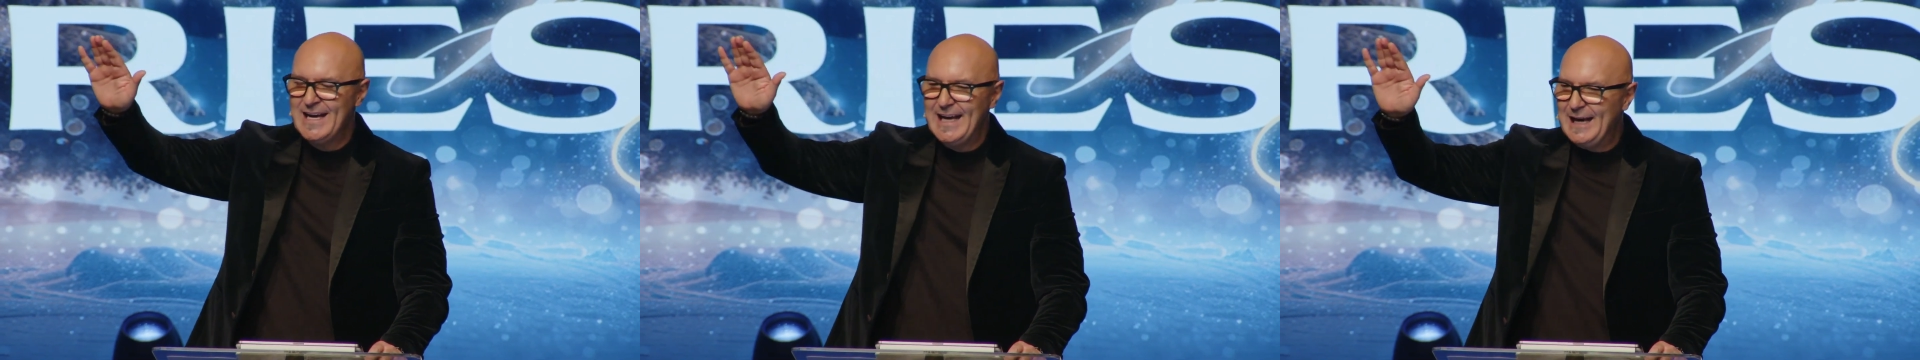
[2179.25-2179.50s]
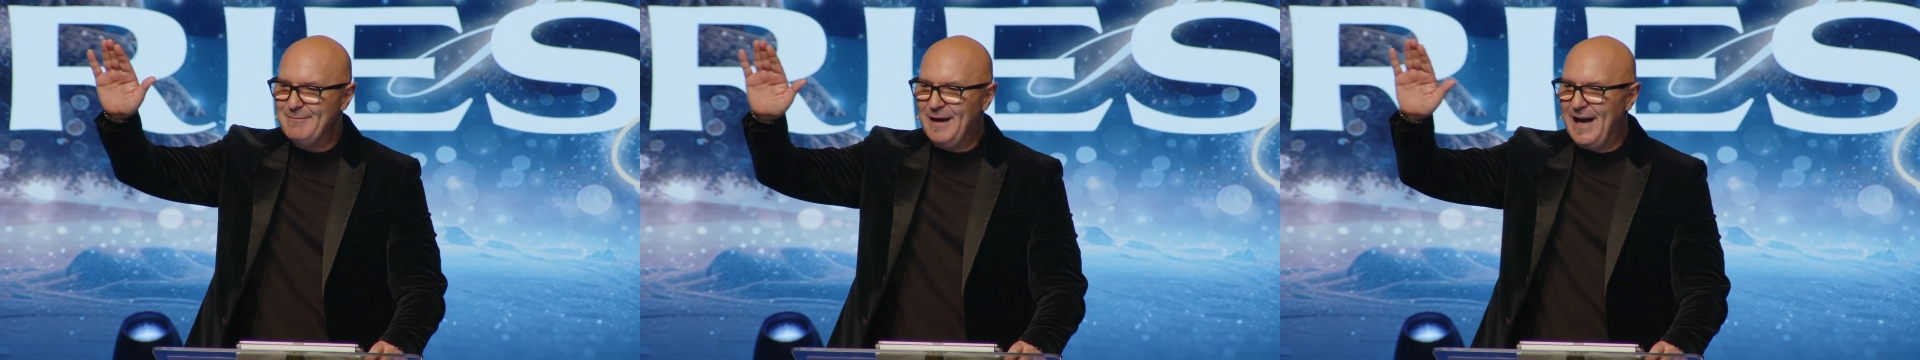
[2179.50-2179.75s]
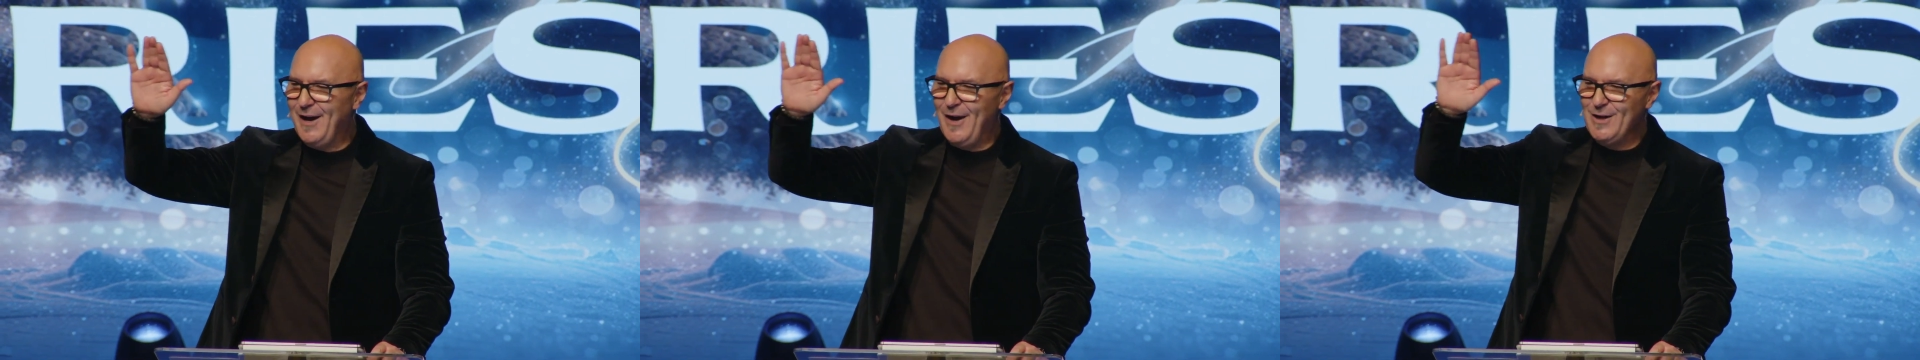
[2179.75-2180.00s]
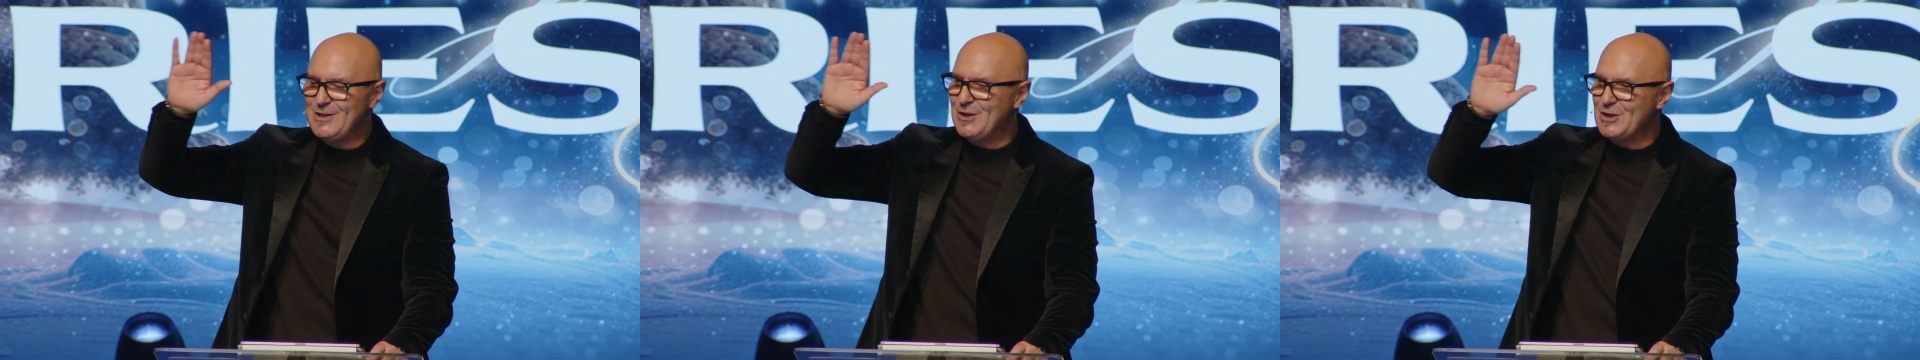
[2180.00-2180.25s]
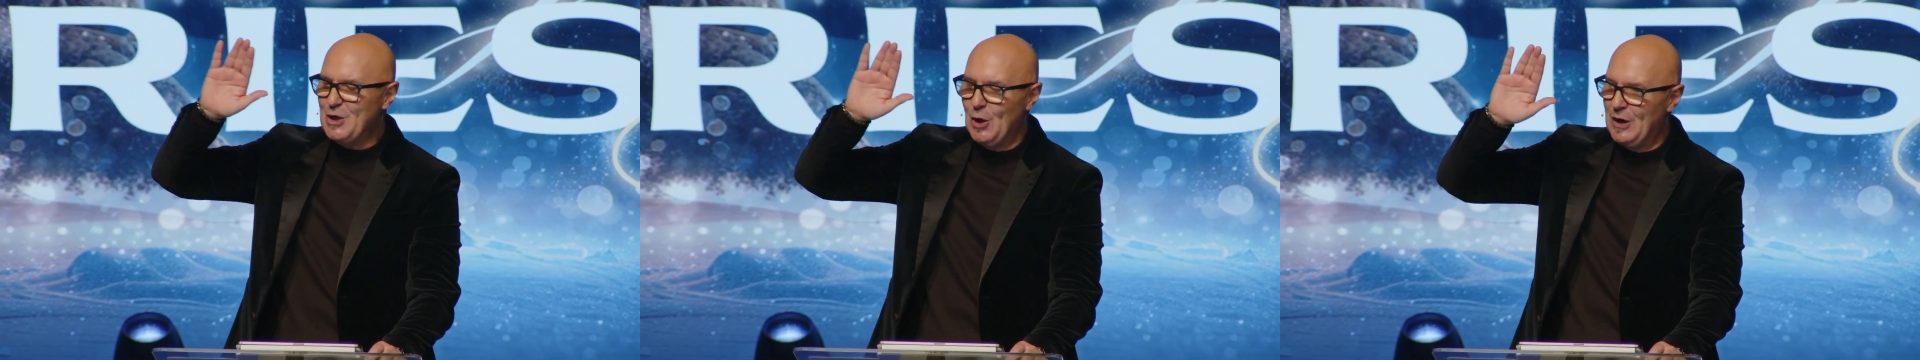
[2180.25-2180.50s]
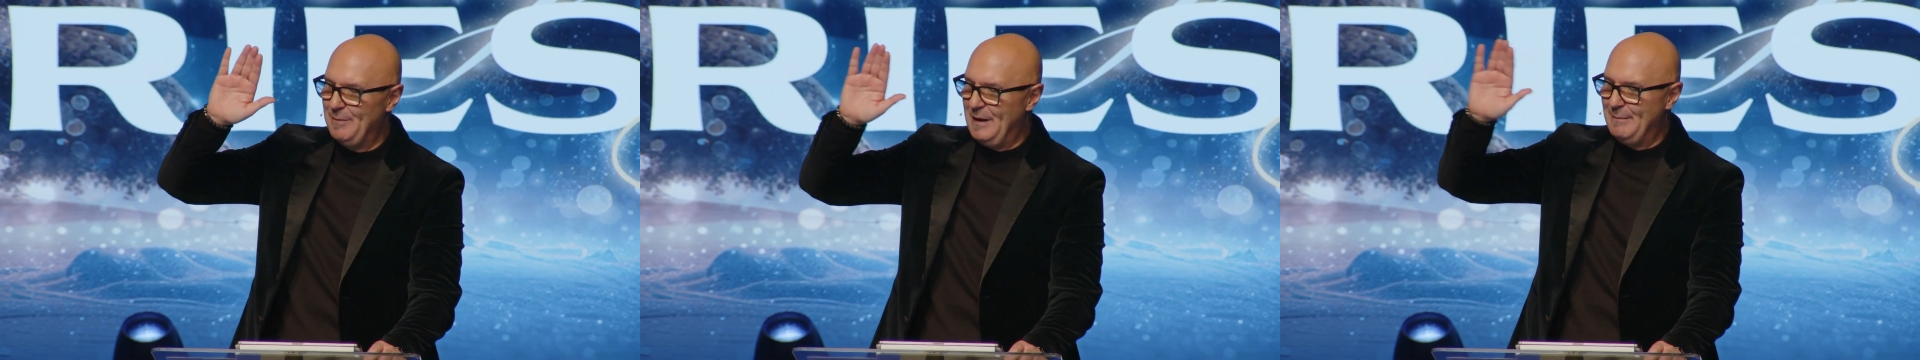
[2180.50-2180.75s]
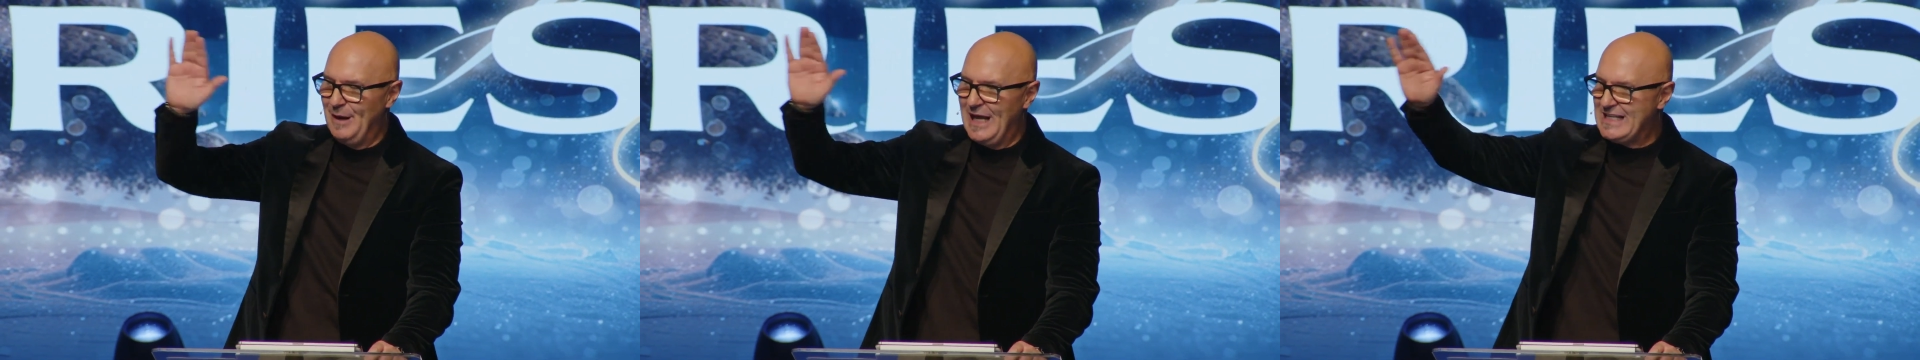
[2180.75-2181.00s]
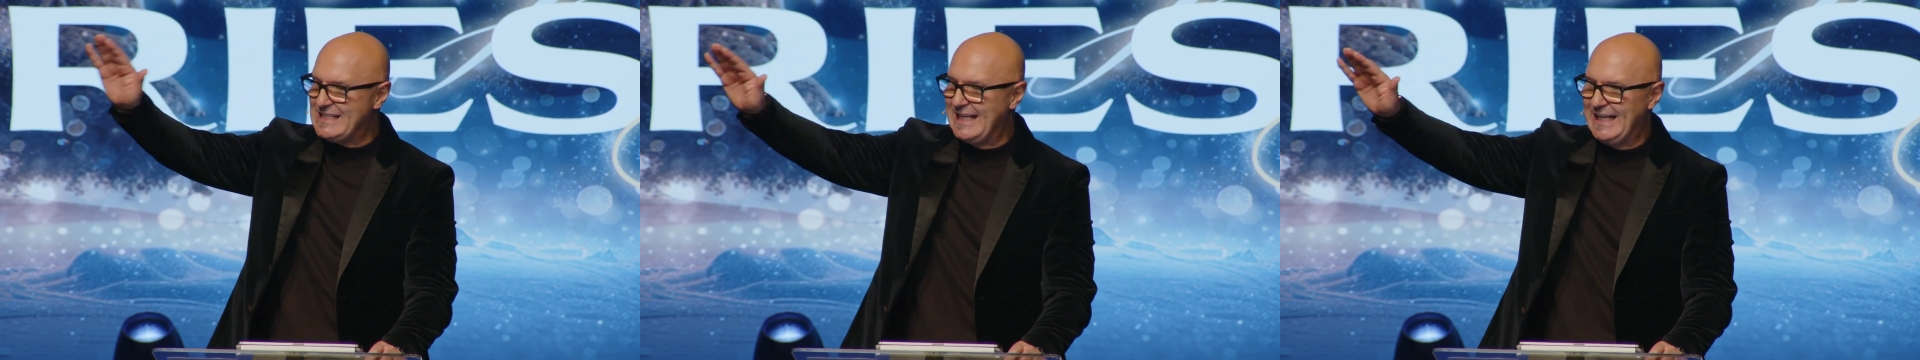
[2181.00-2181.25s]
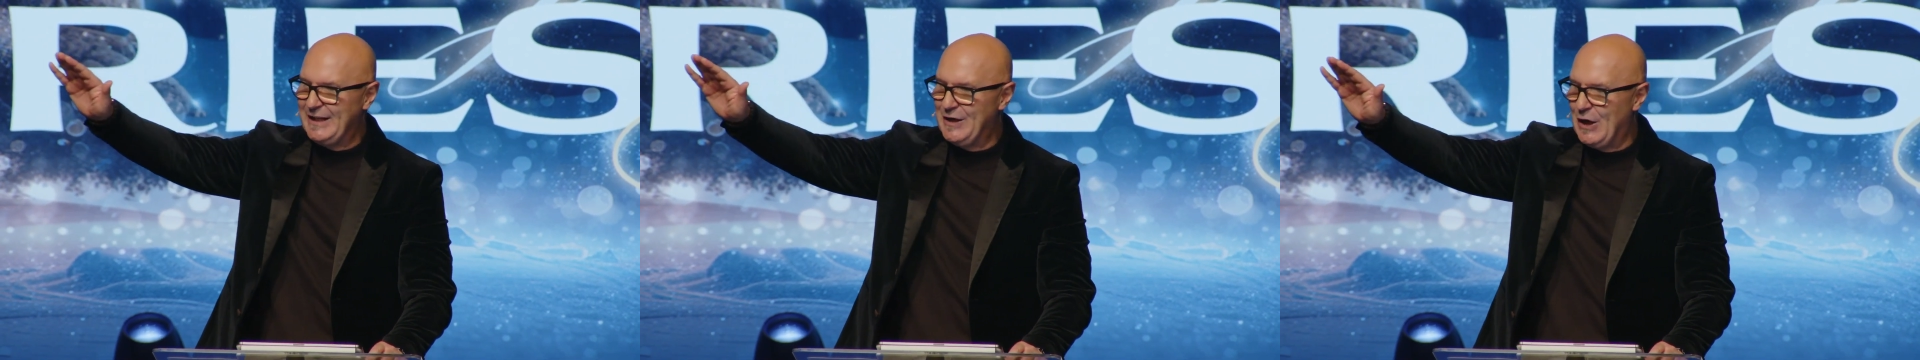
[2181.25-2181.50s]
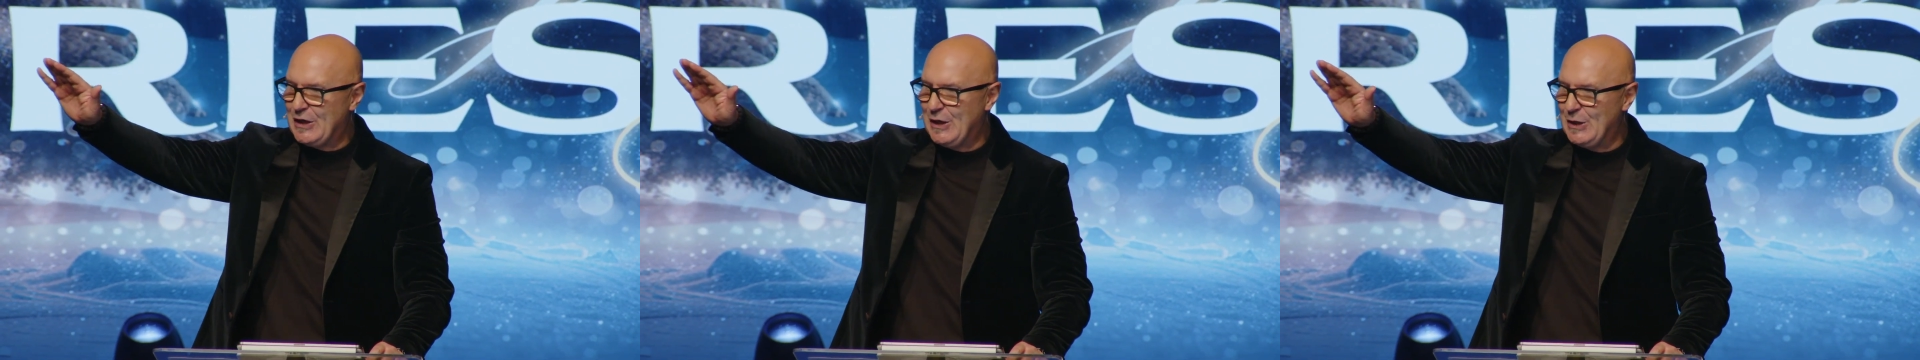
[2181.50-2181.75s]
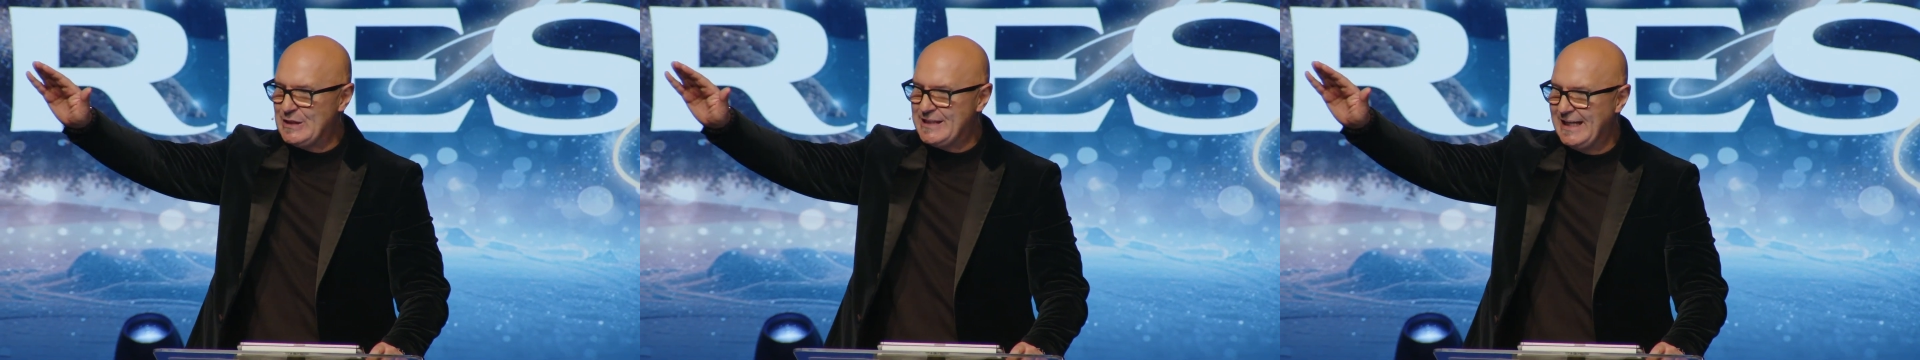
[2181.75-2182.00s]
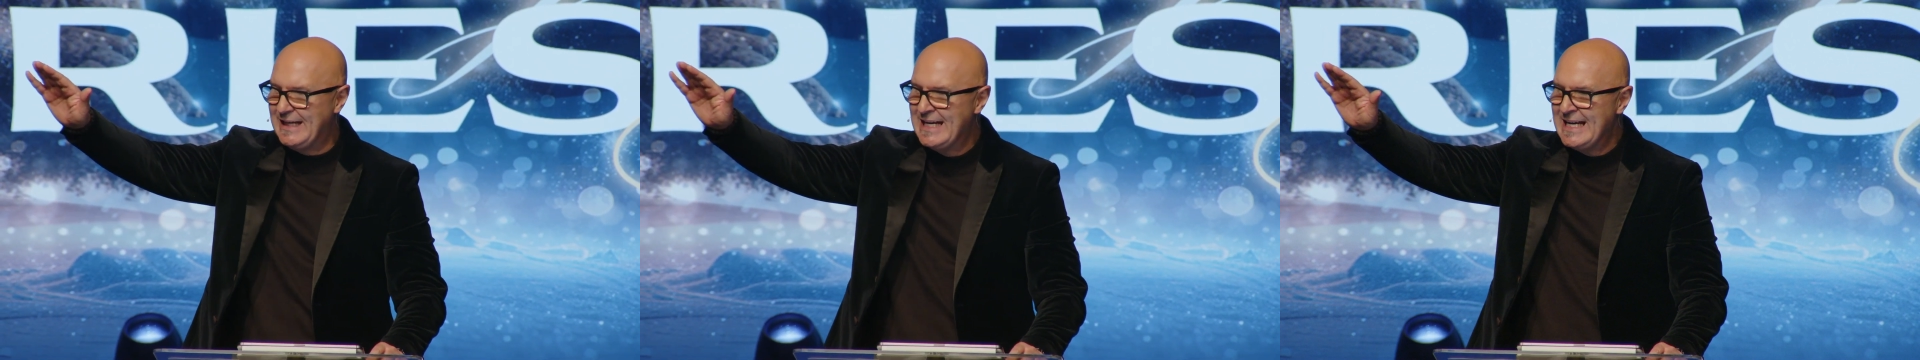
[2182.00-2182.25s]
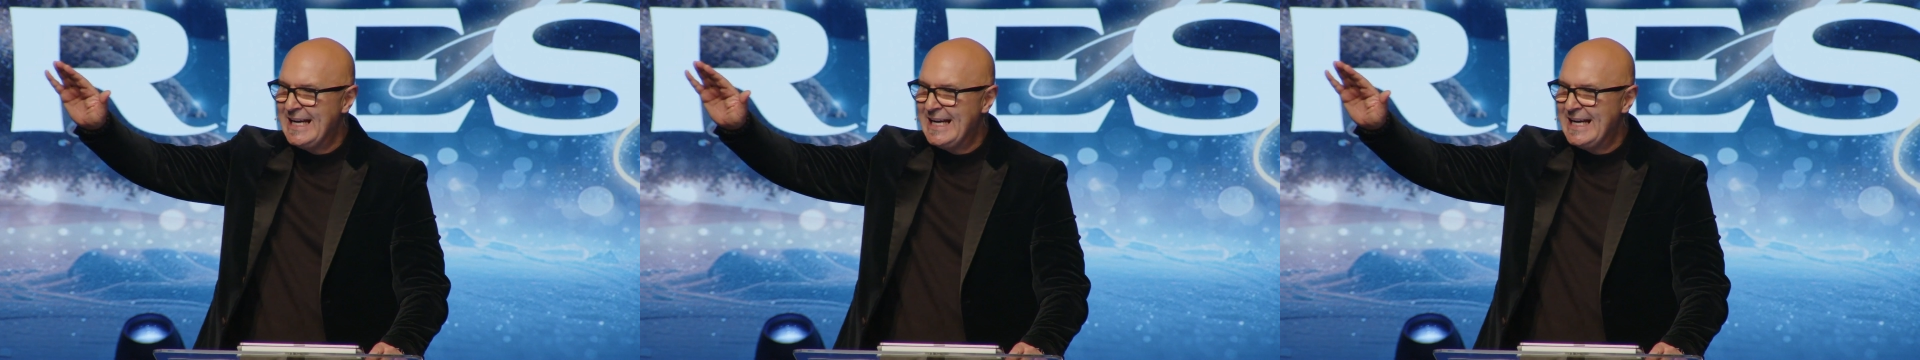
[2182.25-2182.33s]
In my house, there's going to be blessing and not cursing.